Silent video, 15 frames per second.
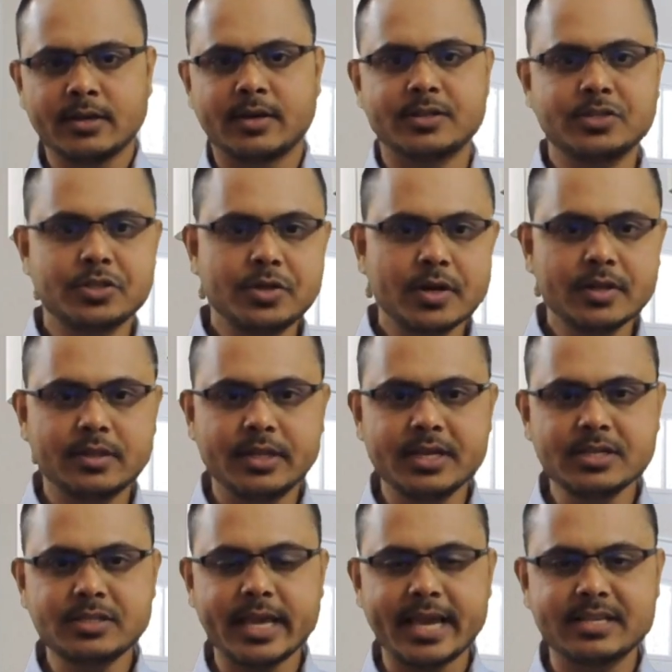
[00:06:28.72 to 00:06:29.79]
Consider
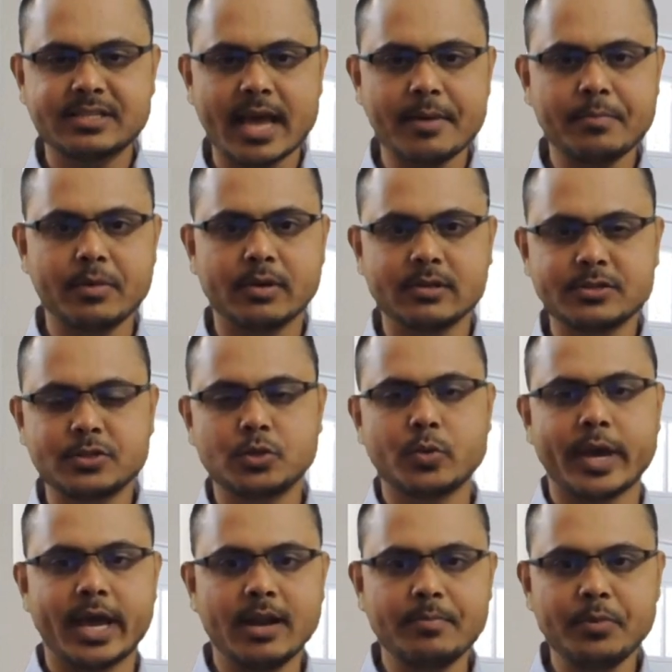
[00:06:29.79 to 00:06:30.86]
these examples to
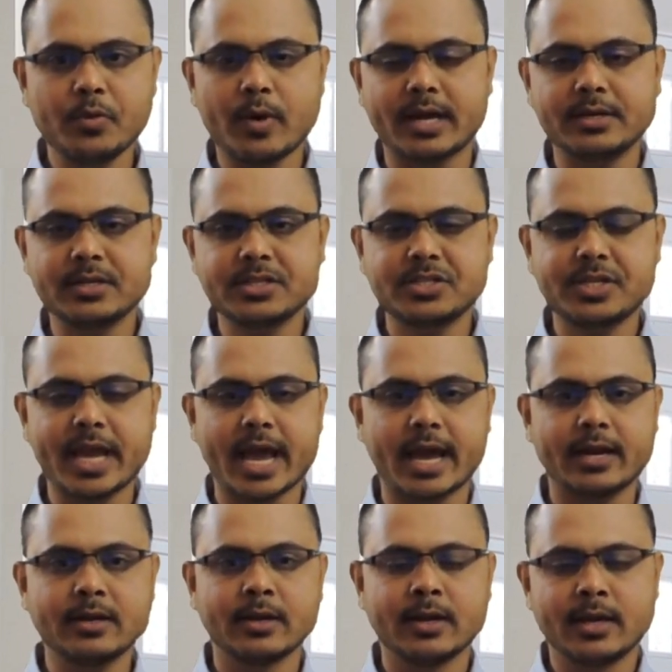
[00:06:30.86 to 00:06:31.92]
help you
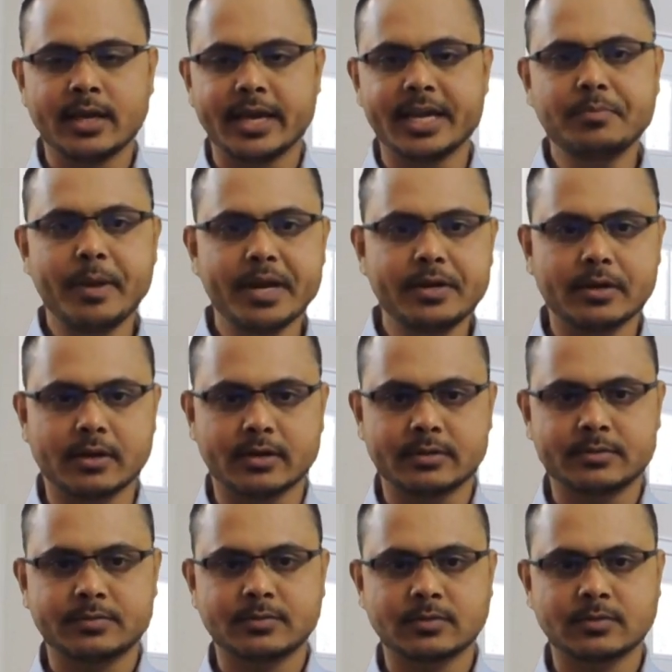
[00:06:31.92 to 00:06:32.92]
understand it better.